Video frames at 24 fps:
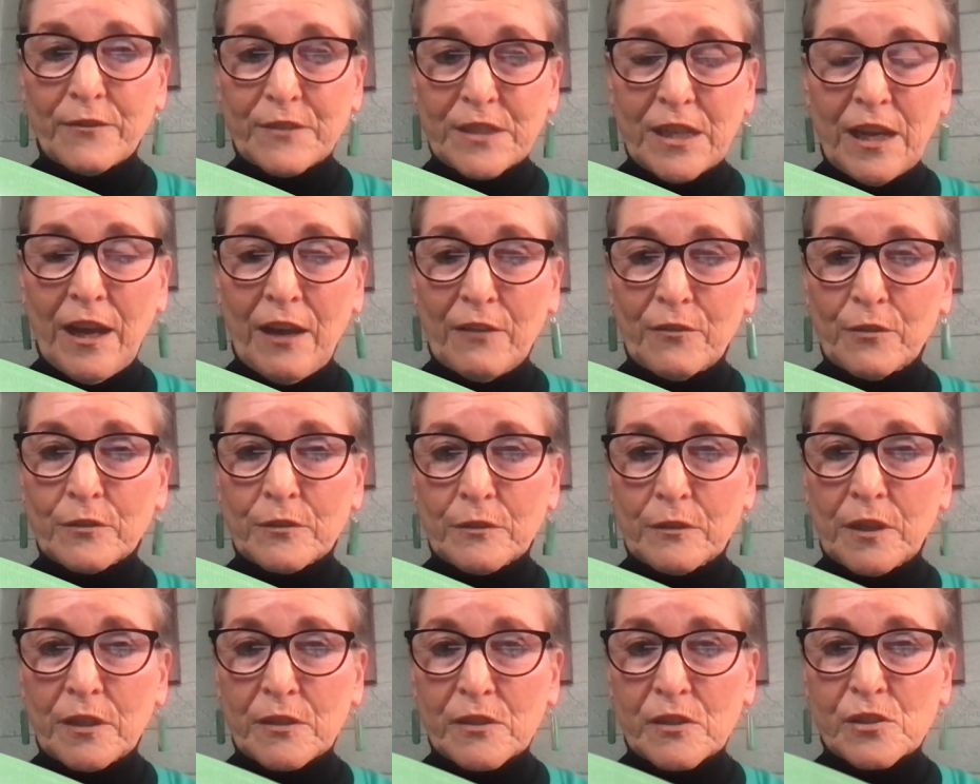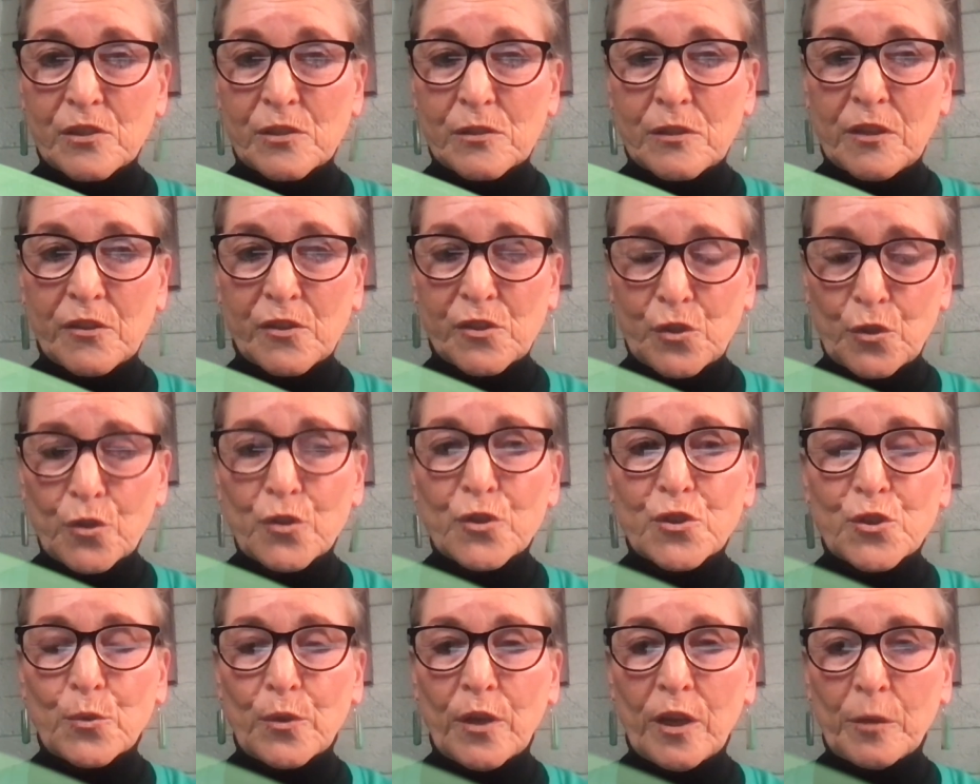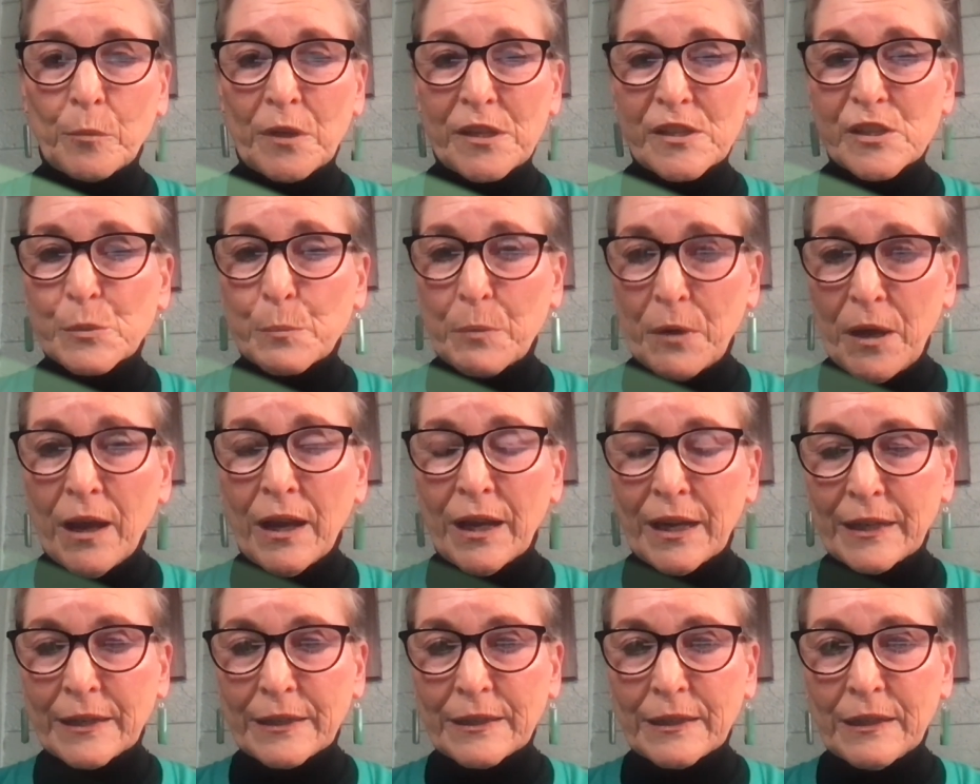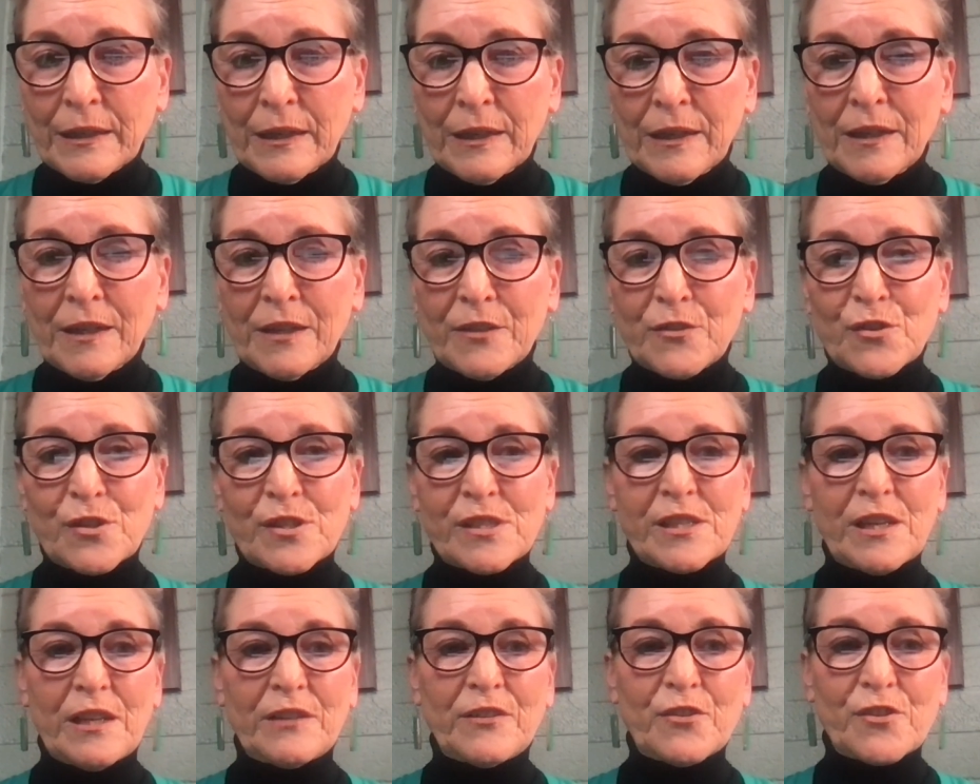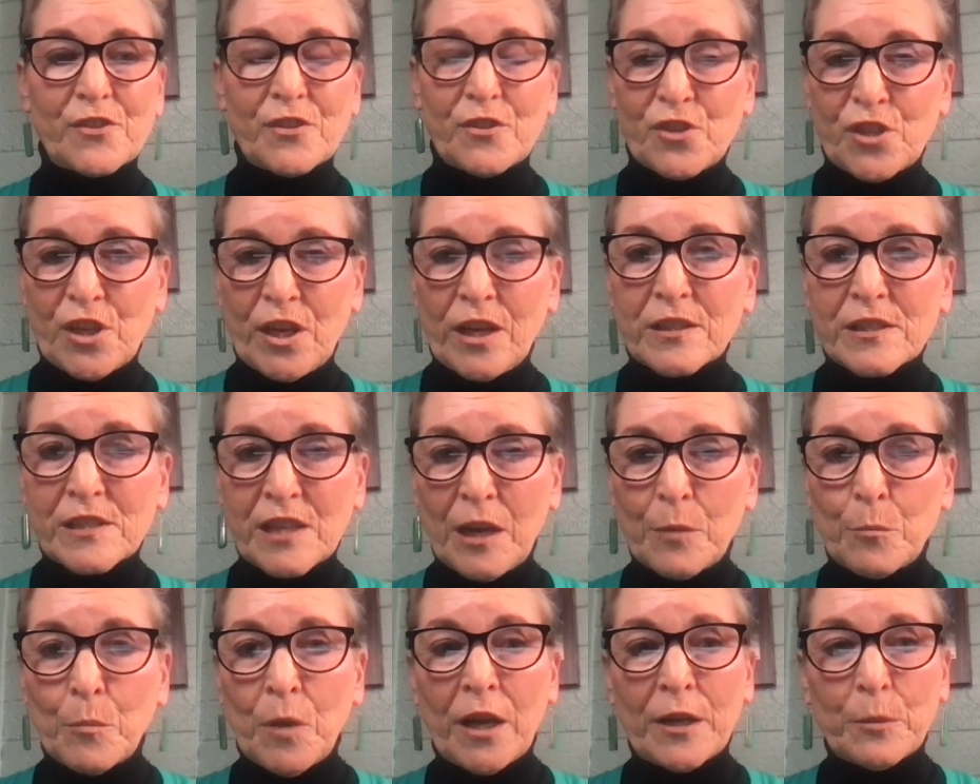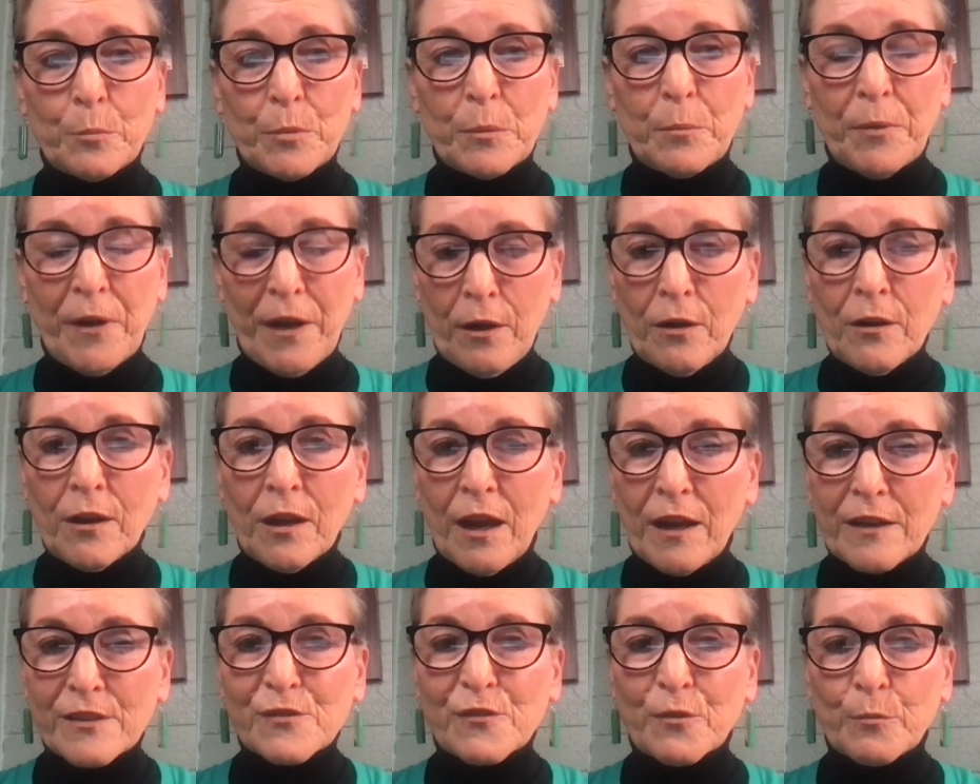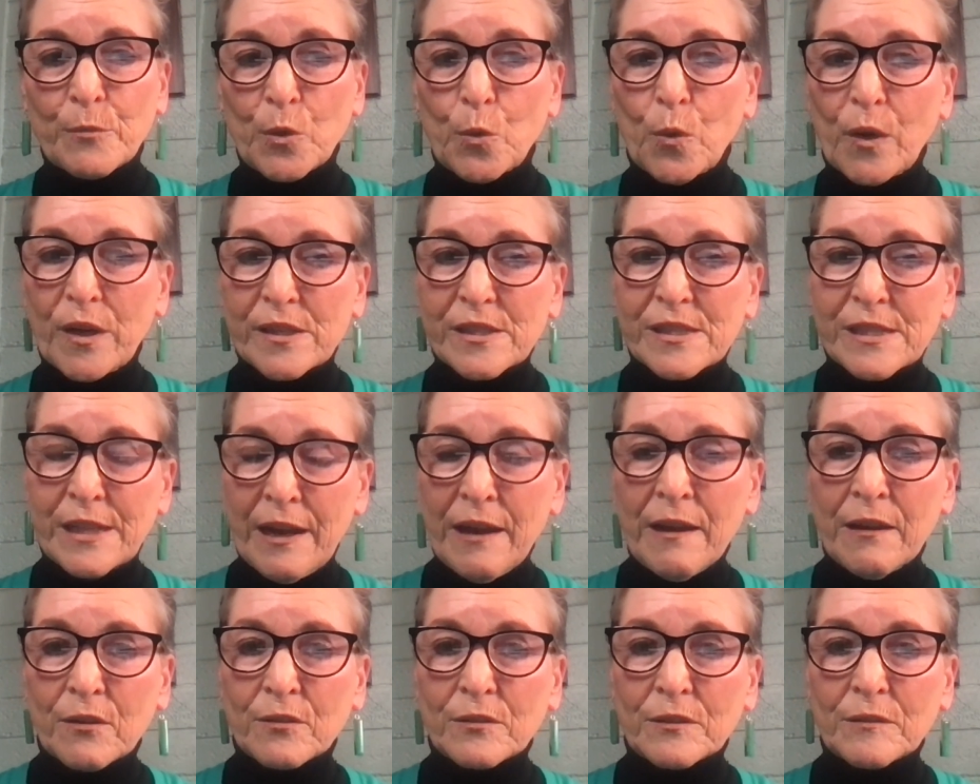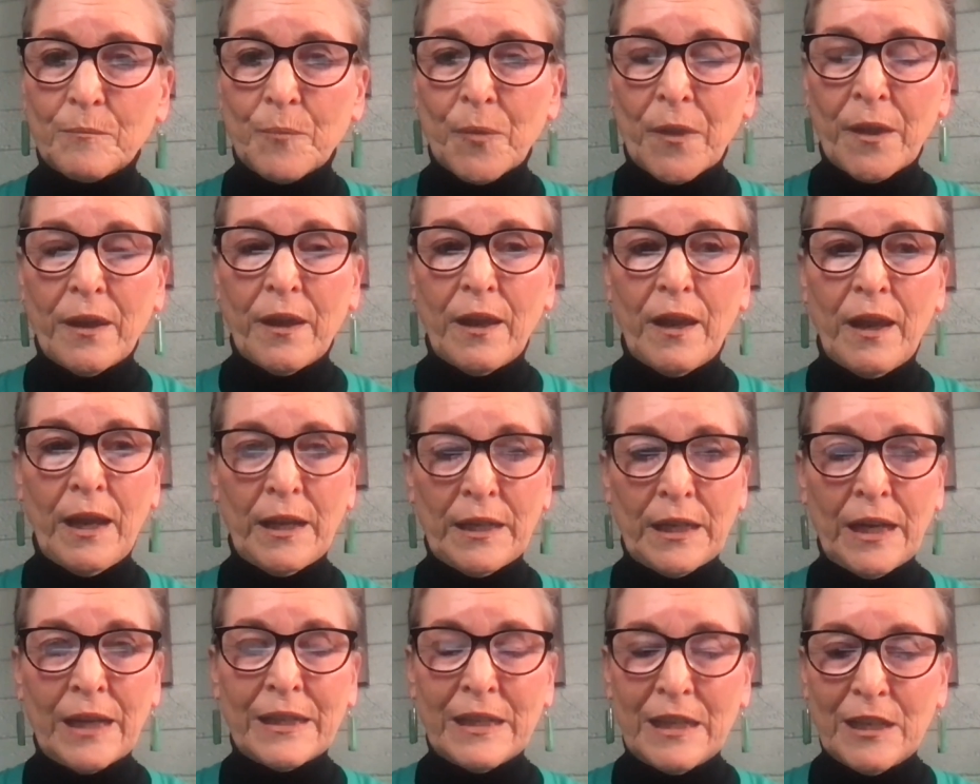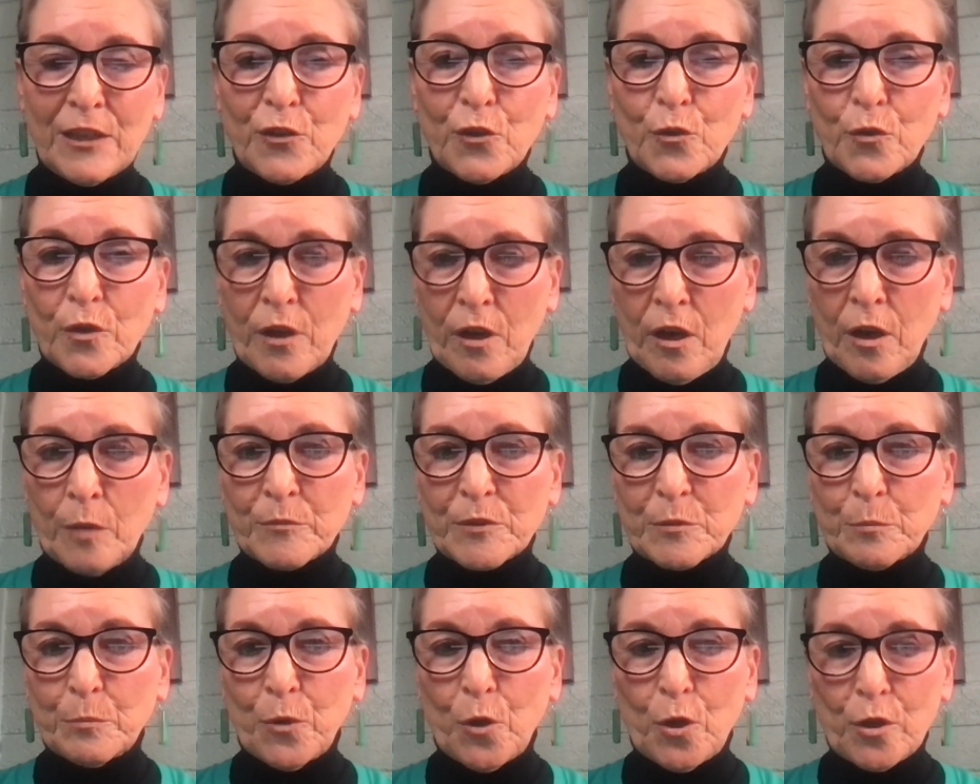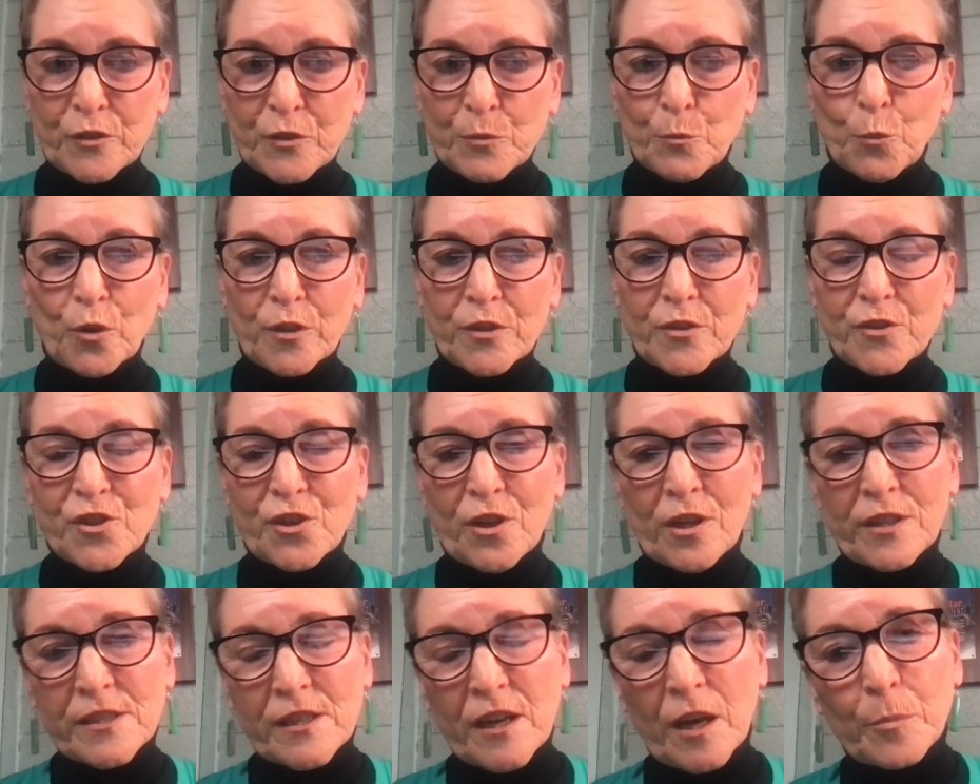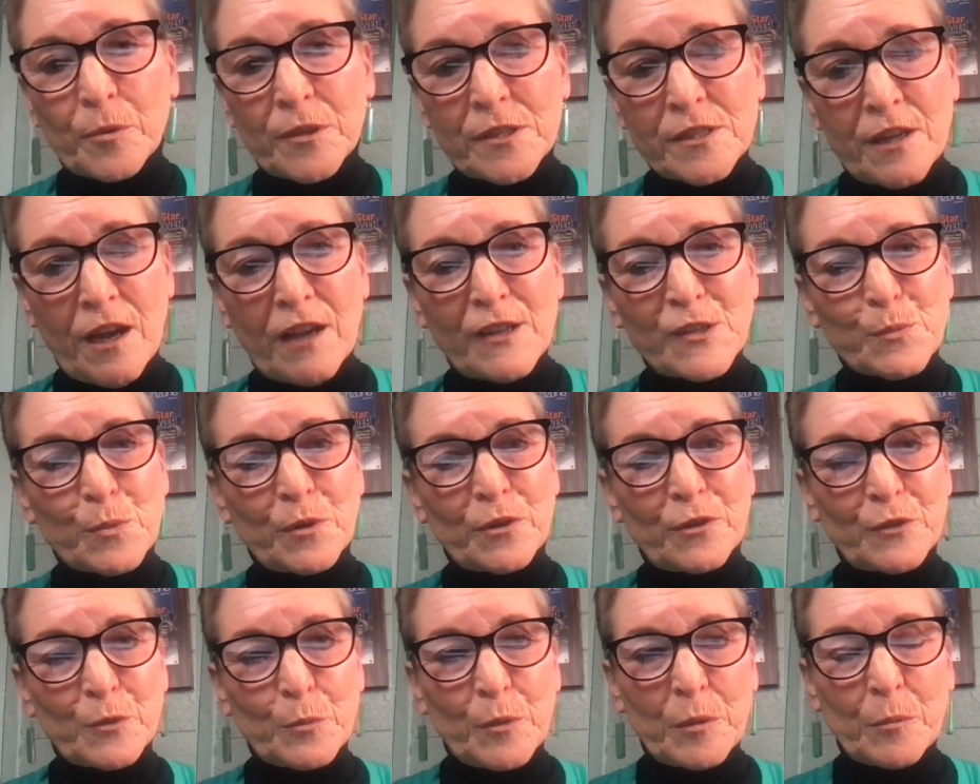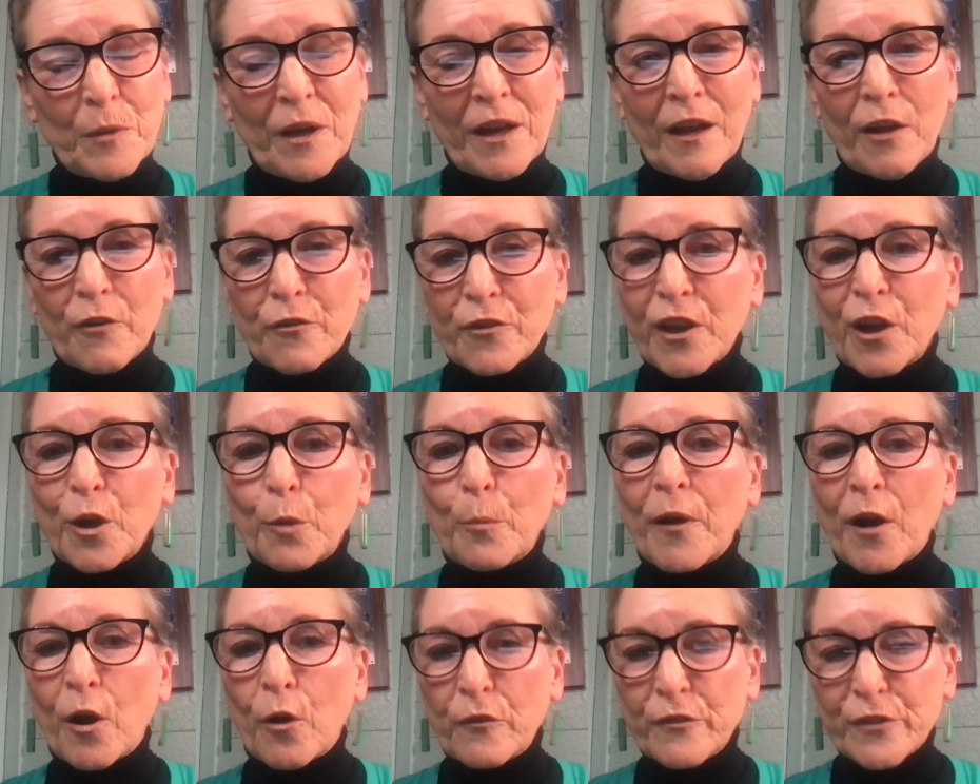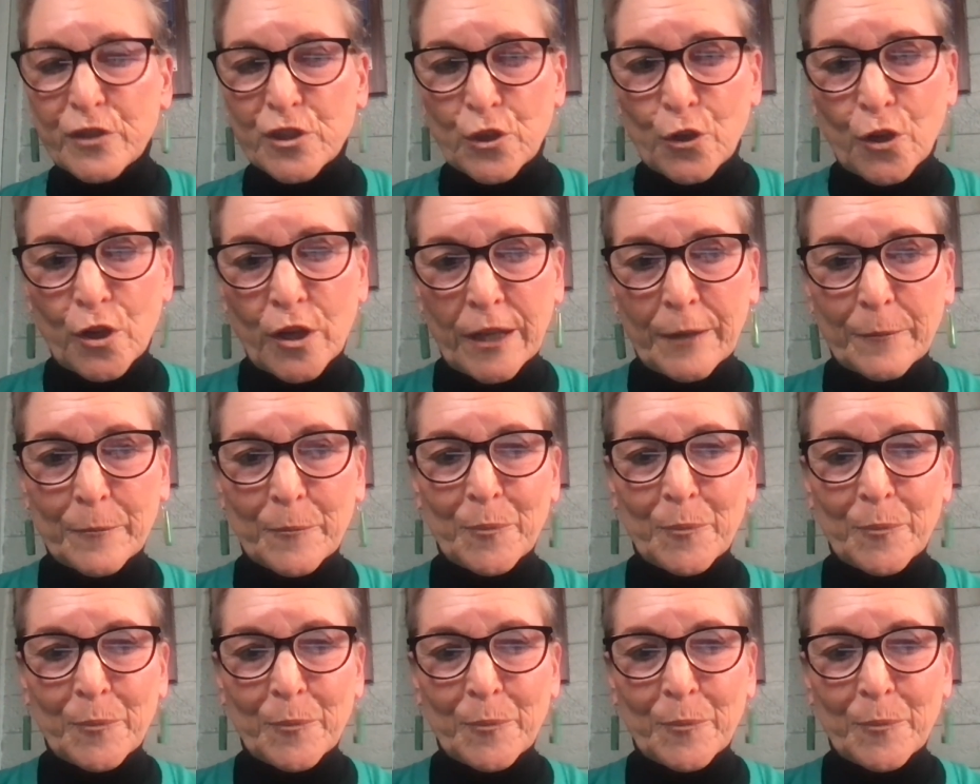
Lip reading: have a surgery on my spine. She said, there's a chance I might be paralyzed from the waist down. And I need you to come to Baltimore to Johns Hopkins Hospital to be my healthcare power of attorney.